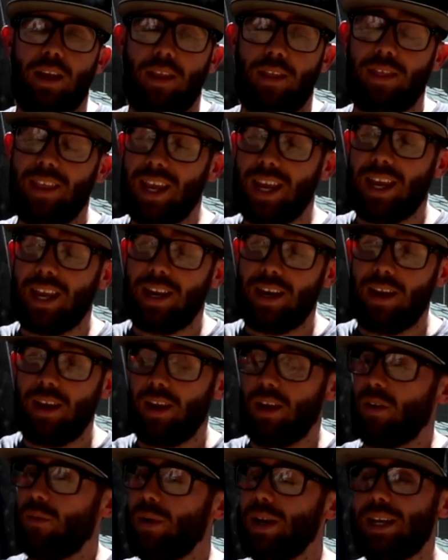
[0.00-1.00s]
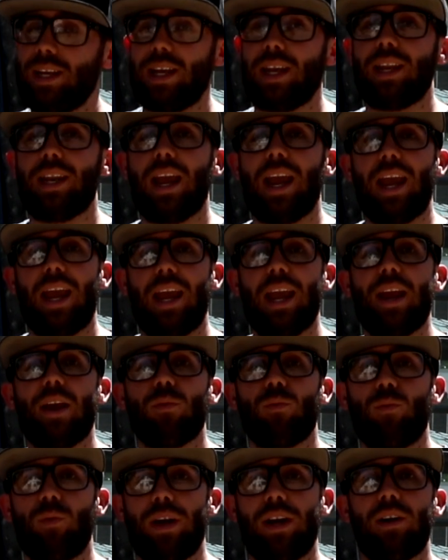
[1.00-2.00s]
Then we did a
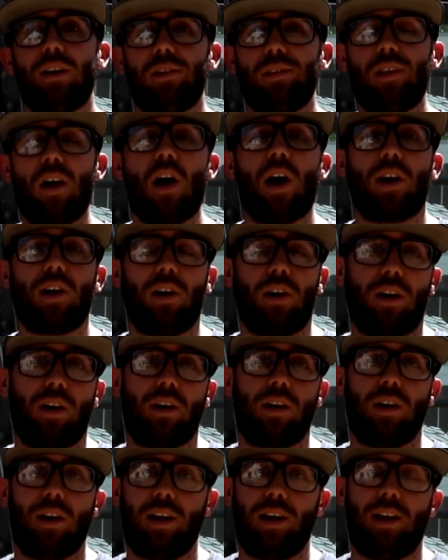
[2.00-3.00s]
rear locker